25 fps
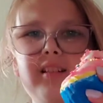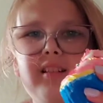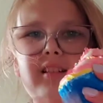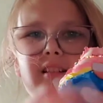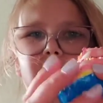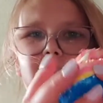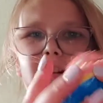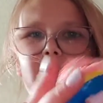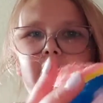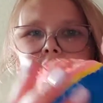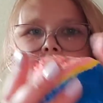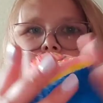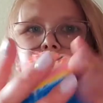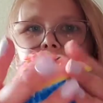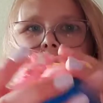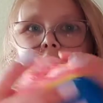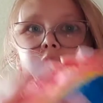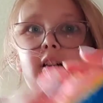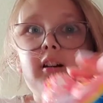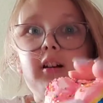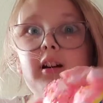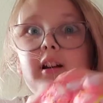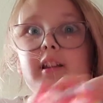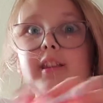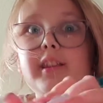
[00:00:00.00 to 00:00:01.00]
Huh!
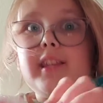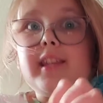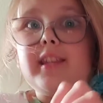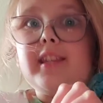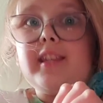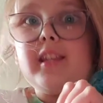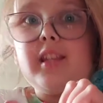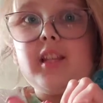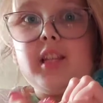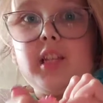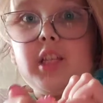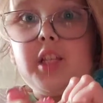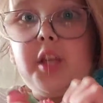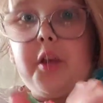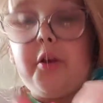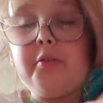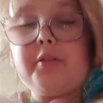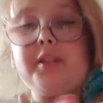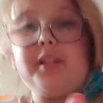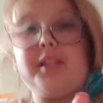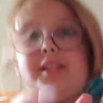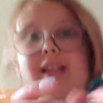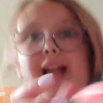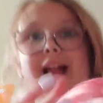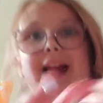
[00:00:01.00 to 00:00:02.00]
This is so
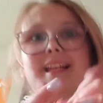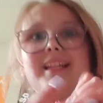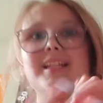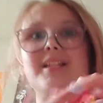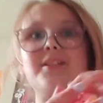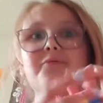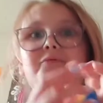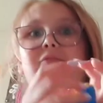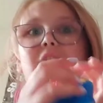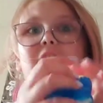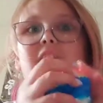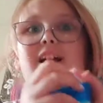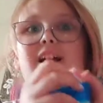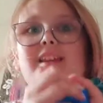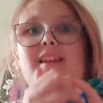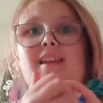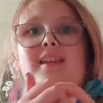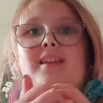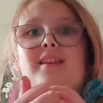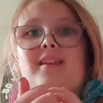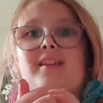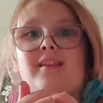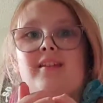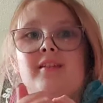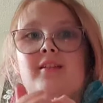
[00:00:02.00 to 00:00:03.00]

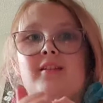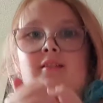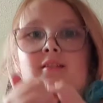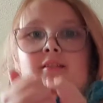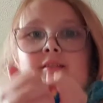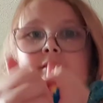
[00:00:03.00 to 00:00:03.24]
satisfying.